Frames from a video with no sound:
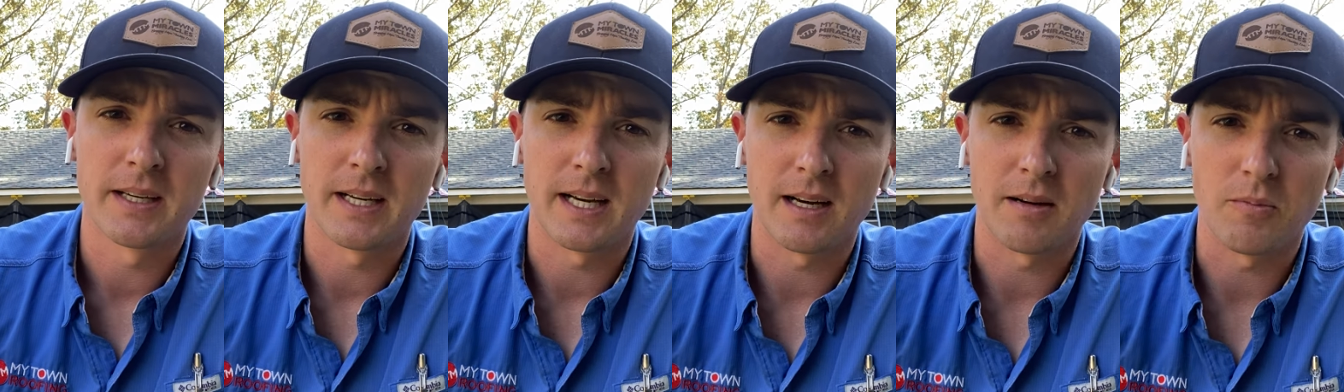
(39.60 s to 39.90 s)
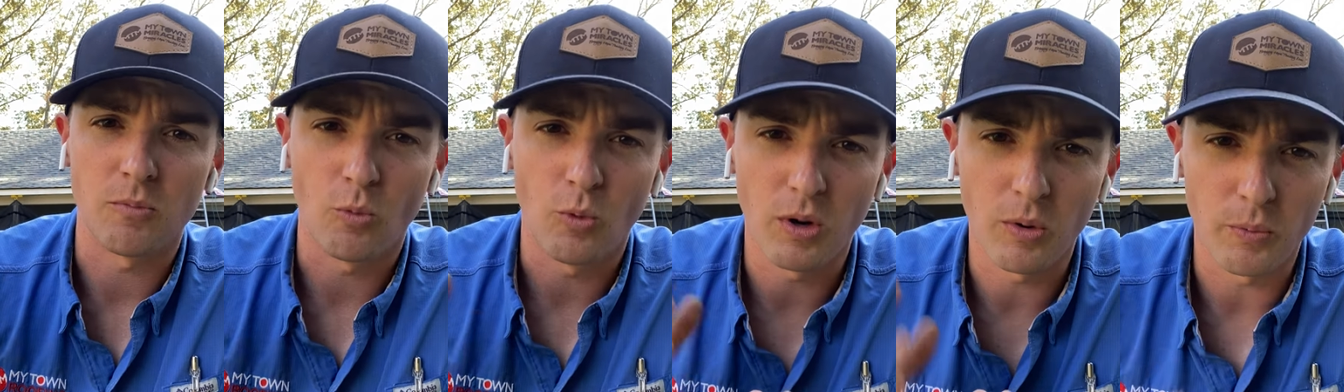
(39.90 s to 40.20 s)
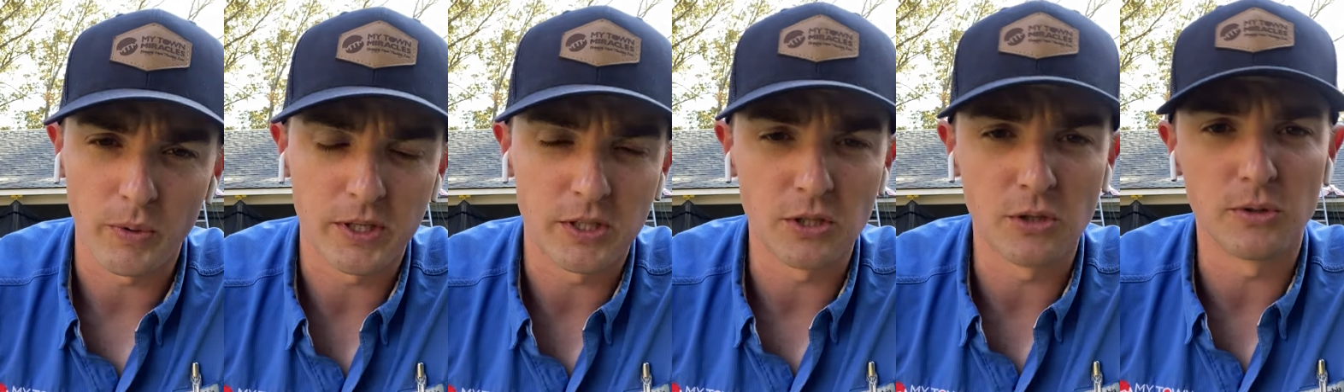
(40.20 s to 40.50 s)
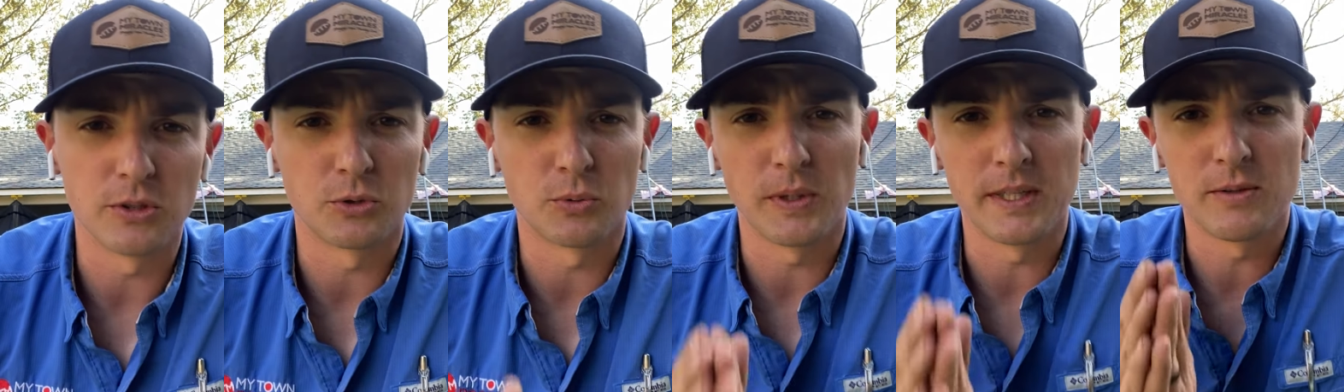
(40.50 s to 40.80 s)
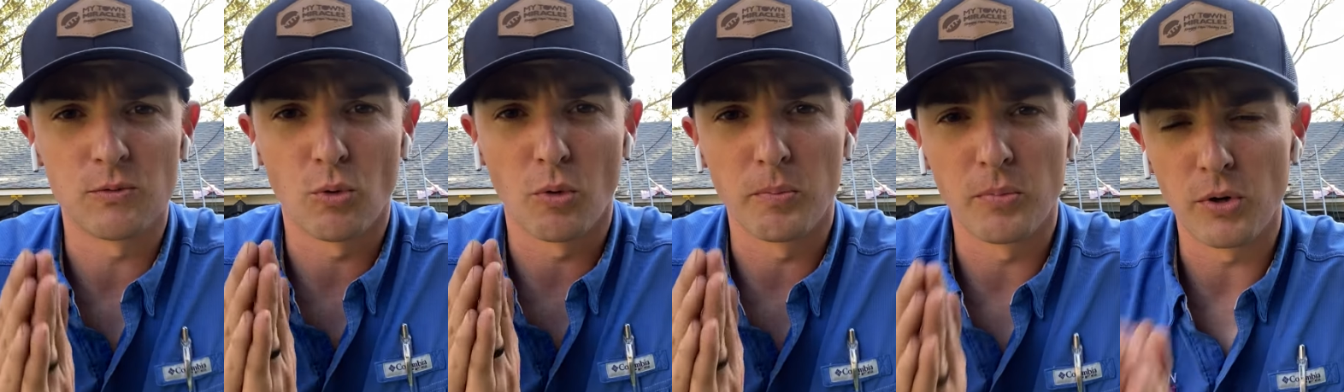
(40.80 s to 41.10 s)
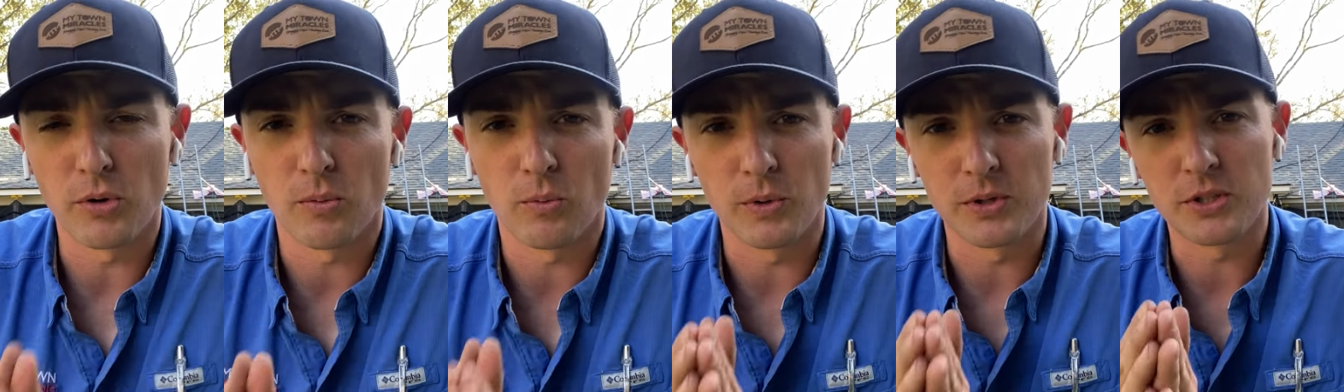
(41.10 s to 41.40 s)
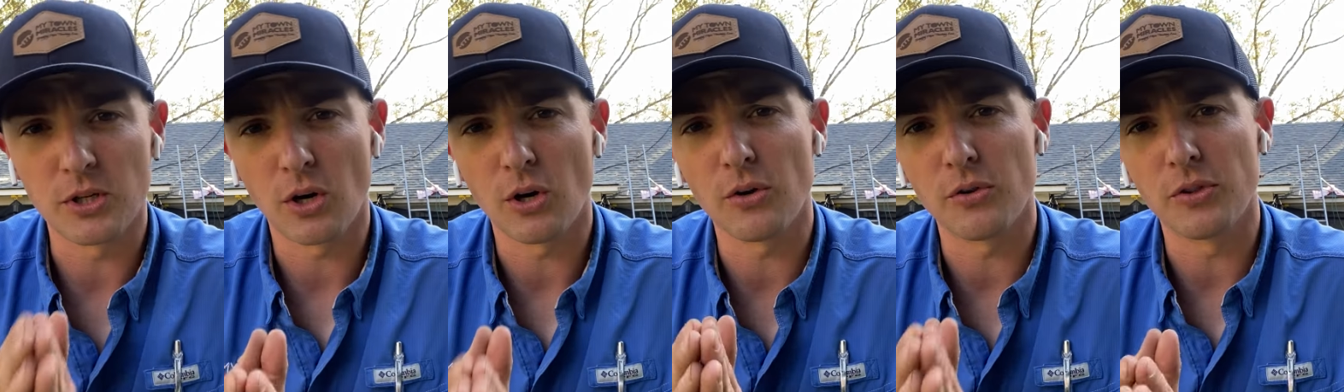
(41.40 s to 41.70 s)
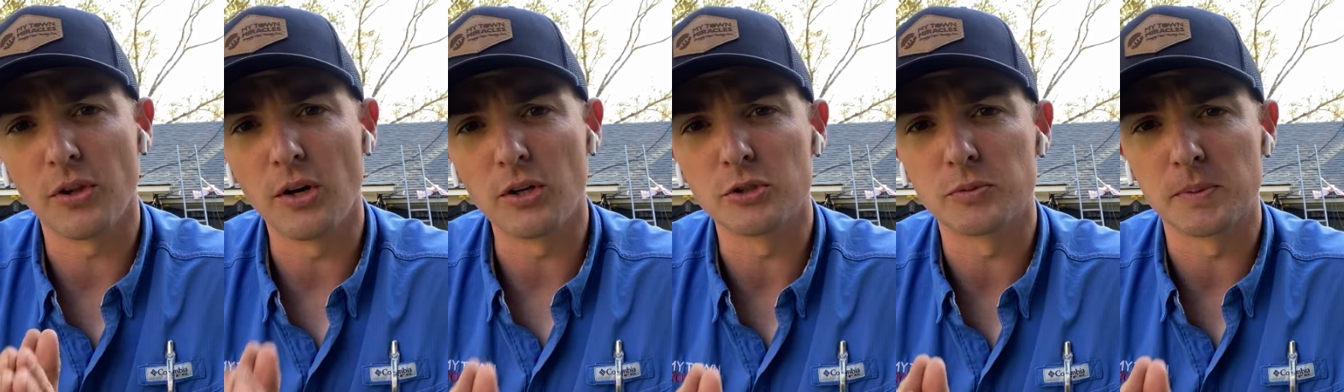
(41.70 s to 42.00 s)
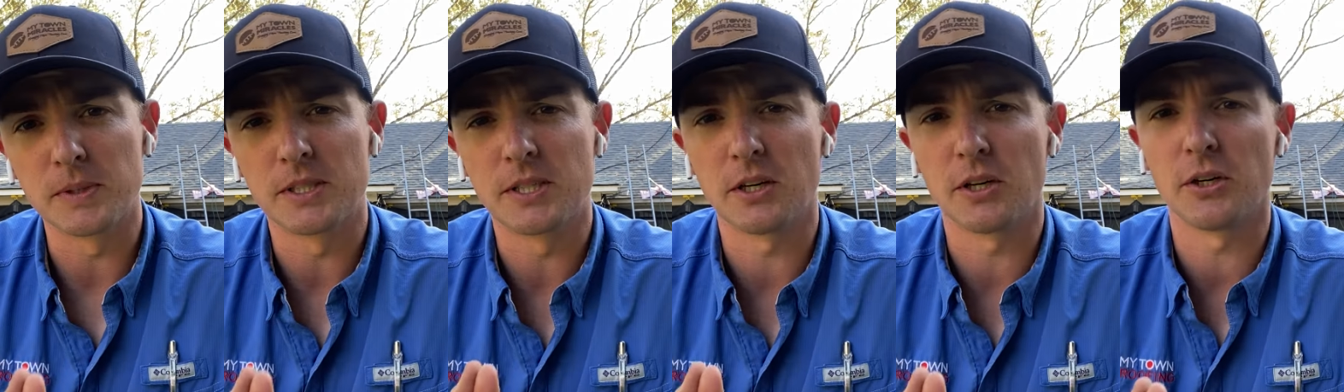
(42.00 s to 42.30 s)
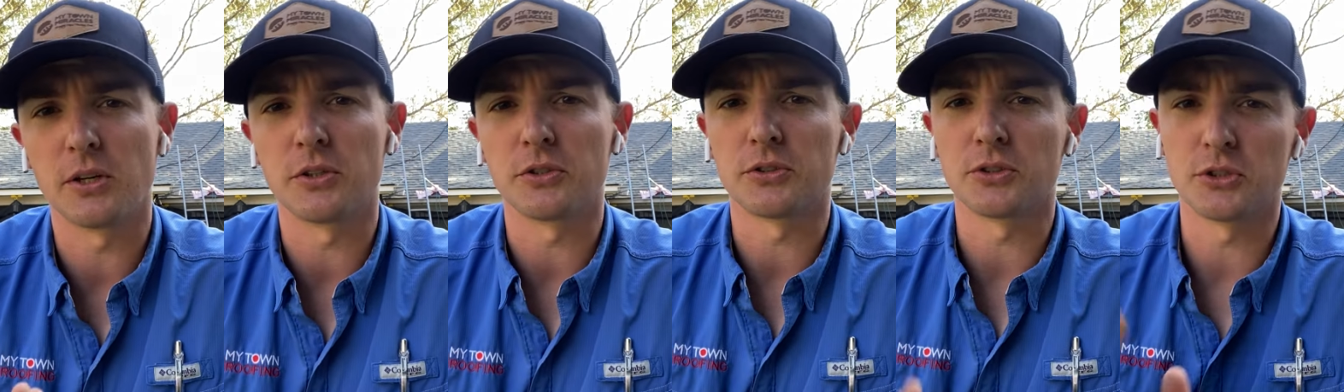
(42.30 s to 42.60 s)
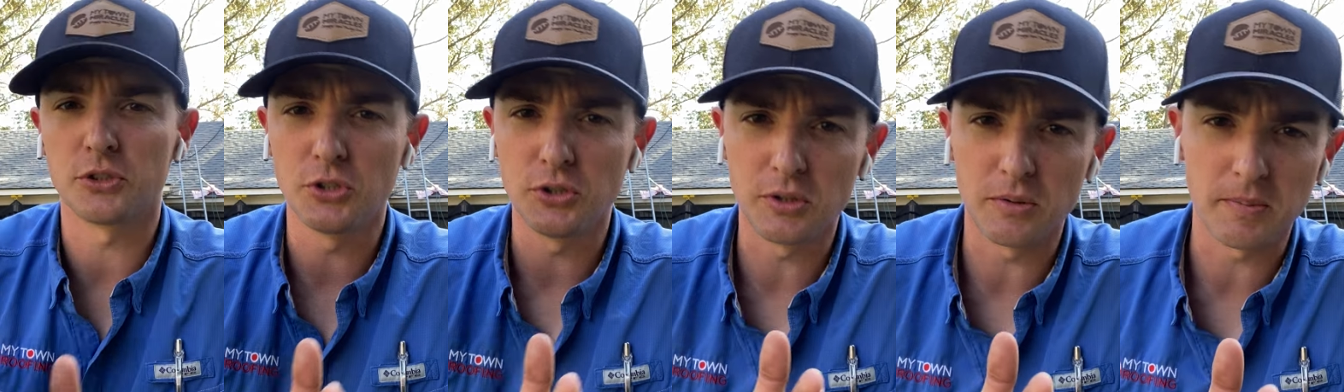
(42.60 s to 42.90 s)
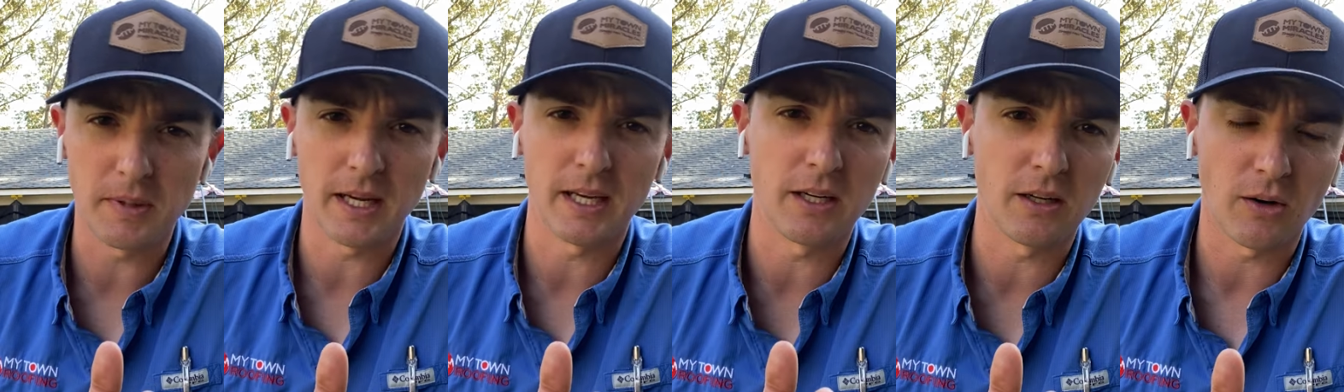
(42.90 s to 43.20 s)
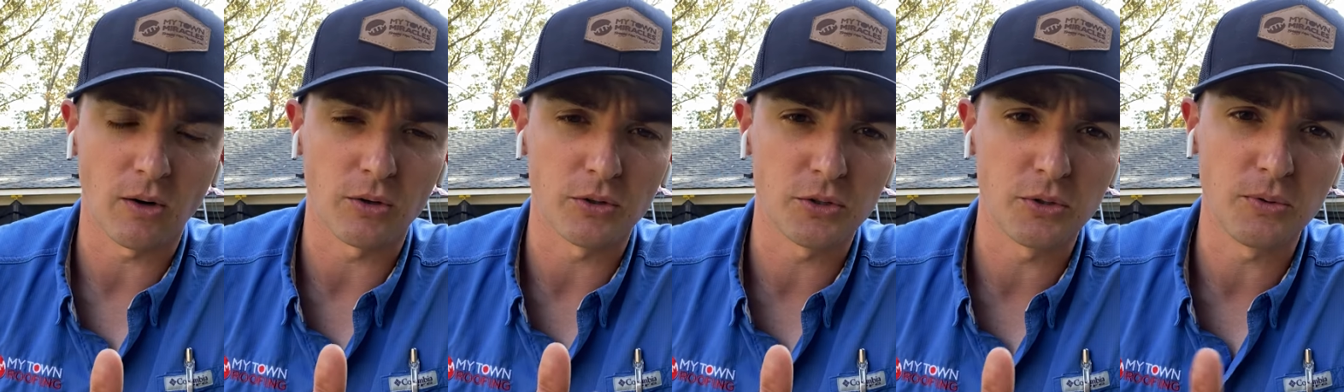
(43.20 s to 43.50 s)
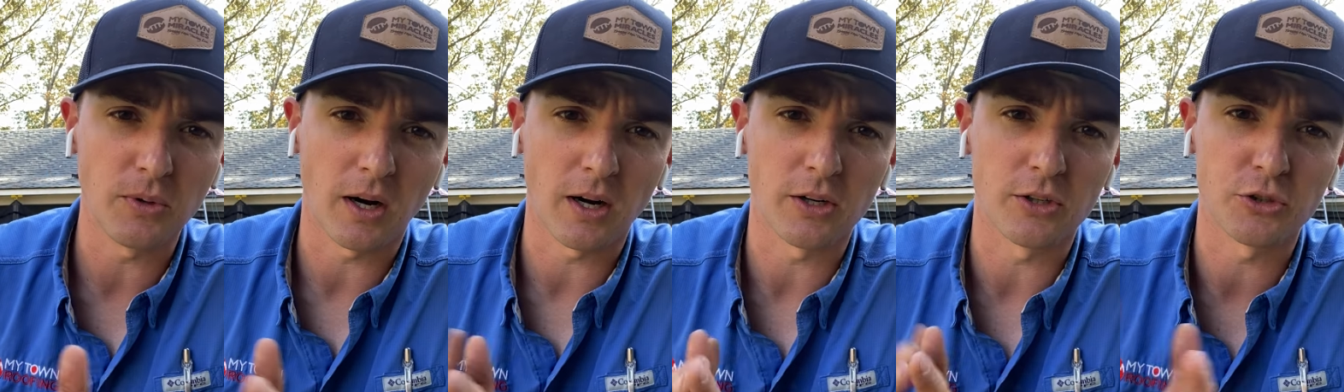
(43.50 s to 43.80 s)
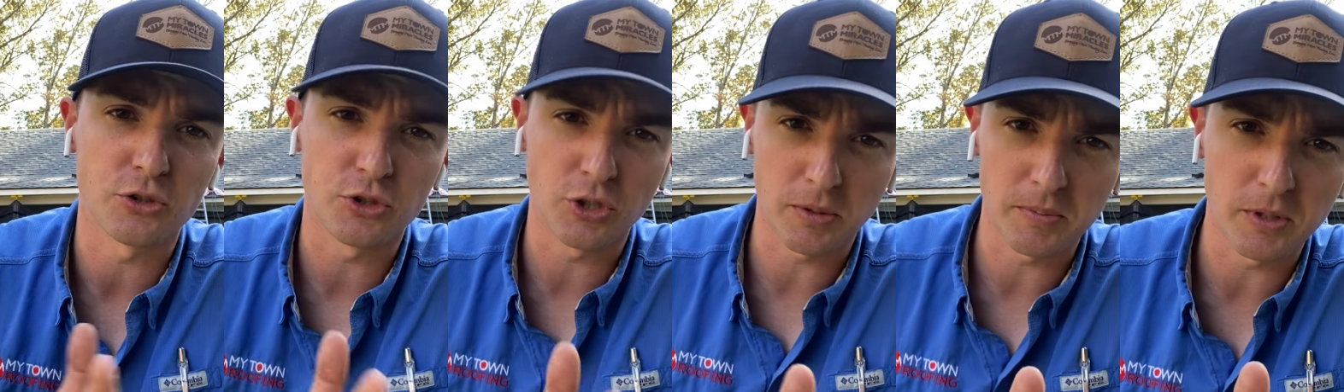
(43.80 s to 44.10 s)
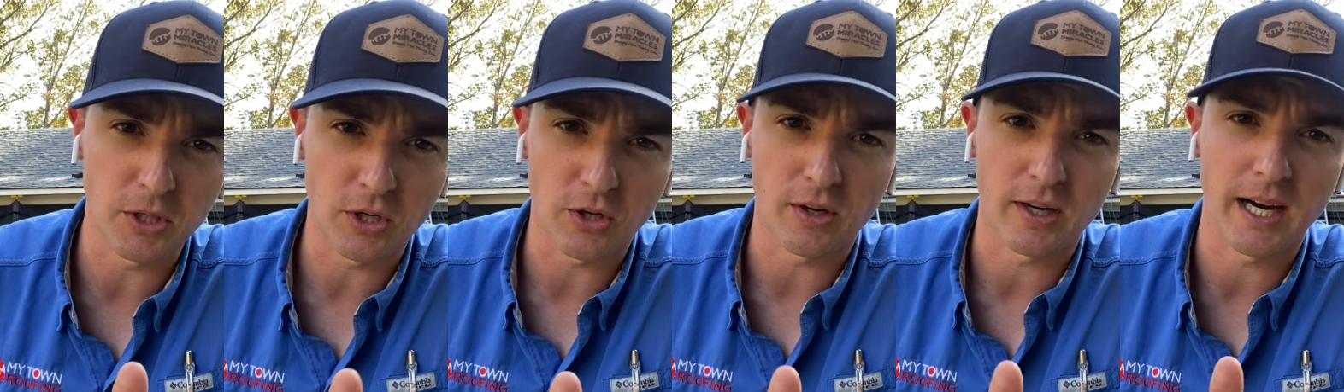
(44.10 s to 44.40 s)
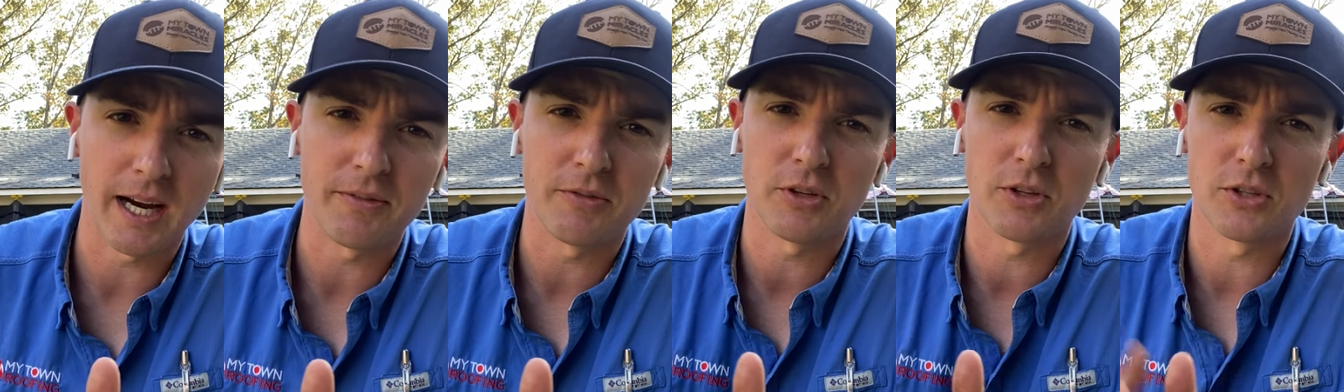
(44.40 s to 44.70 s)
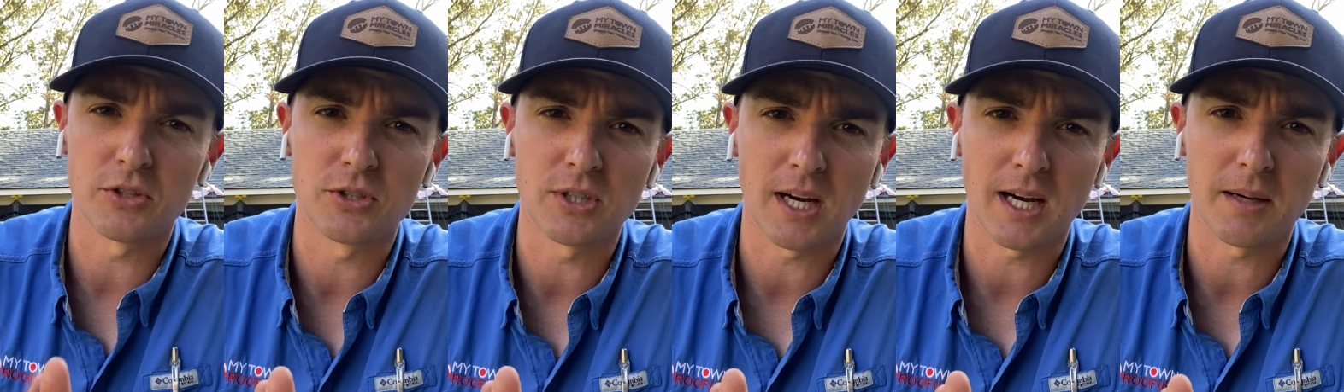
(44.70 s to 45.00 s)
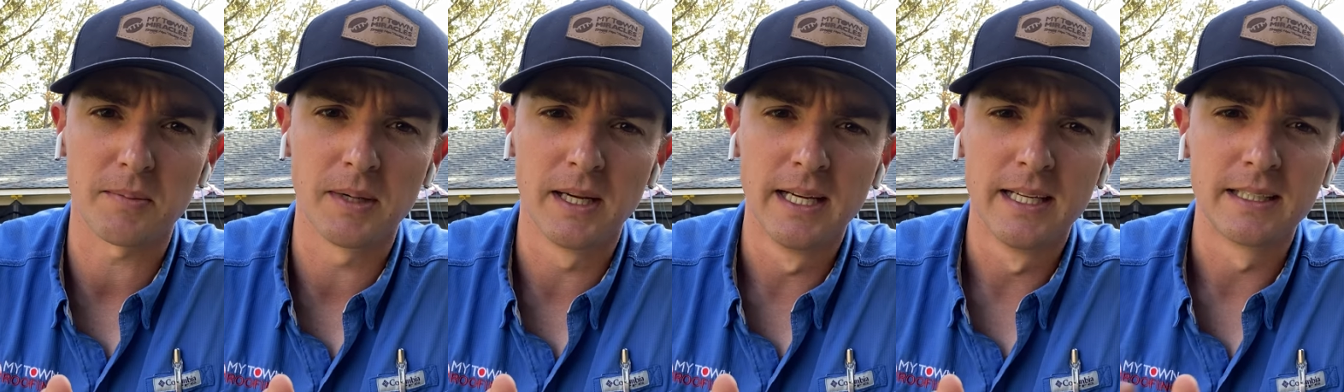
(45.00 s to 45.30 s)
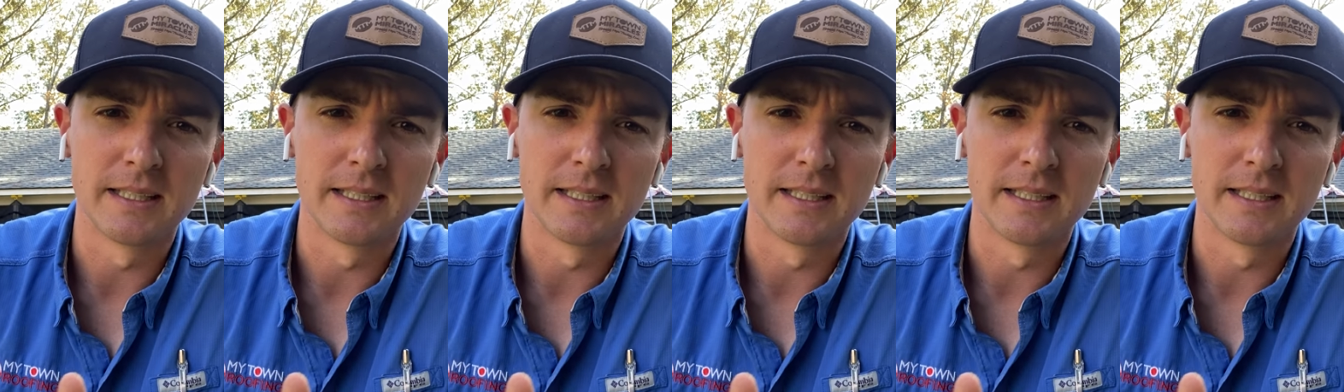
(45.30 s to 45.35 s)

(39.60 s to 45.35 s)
Um, what we do is we re- return those materials to the manu or to our distributor after the job